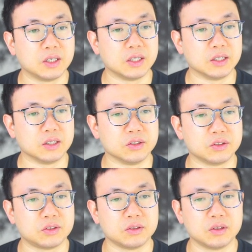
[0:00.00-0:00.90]

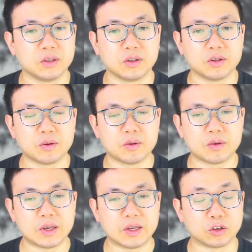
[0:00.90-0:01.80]
is
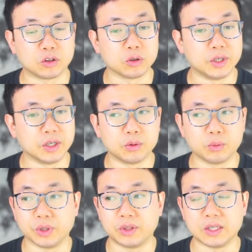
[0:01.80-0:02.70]
included
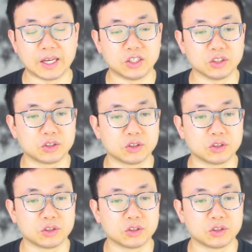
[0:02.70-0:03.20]
with the agent's